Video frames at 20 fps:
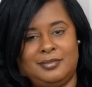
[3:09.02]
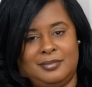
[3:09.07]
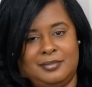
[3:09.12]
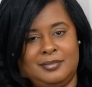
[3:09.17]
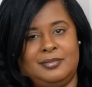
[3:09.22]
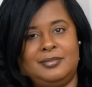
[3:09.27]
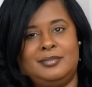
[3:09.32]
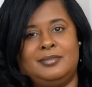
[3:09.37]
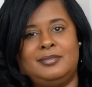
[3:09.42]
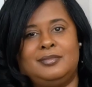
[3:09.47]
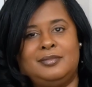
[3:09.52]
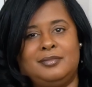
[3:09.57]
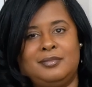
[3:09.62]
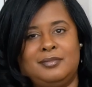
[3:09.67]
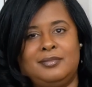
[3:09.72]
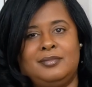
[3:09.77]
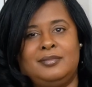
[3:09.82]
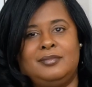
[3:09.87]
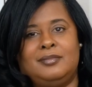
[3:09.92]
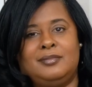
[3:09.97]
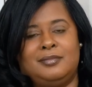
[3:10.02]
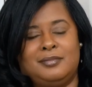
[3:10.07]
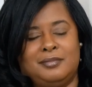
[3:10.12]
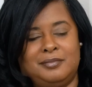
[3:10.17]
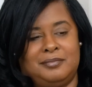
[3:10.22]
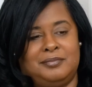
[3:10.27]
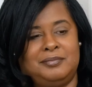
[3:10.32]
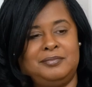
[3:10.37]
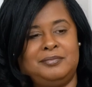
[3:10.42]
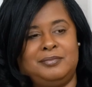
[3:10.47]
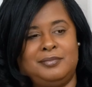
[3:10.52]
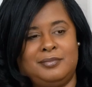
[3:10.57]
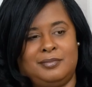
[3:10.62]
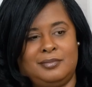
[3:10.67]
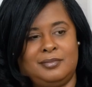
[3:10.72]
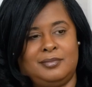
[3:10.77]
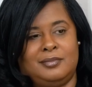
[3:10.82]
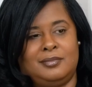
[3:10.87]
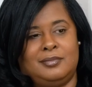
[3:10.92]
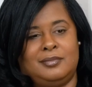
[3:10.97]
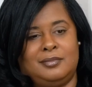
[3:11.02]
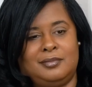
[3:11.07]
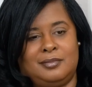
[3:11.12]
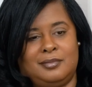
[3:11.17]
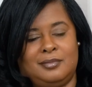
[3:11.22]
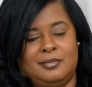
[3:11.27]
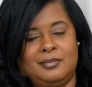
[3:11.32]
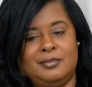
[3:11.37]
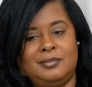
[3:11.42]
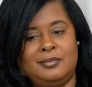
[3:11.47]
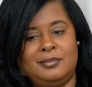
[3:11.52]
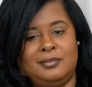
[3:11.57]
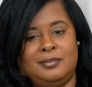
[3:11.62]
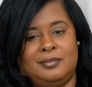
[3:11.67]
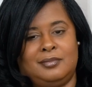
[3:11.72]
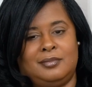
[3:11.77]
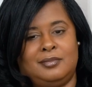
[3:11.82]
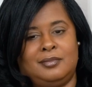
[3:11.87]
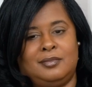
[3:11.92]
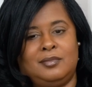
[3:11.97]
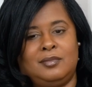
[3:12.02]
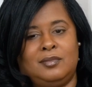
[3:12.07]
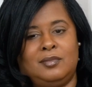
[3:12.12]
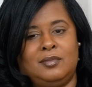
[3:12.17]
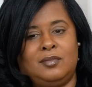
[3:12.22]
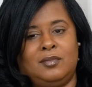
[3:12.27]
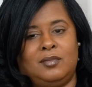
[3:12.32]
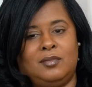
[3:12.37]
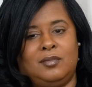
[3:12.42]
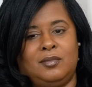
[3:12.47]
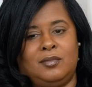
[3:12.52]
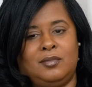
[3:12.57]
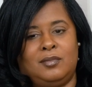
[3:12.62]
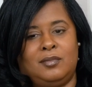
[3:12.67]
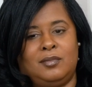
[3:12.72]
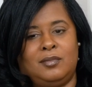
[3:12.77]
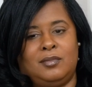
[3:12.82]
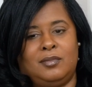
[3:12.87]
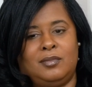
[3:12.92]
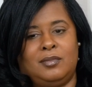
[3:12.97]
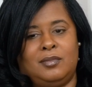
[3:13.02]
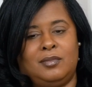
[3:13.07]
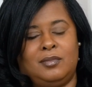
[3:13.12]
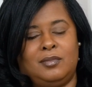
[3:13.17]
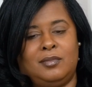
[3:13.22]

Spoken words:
No words are spoken by the person on screen.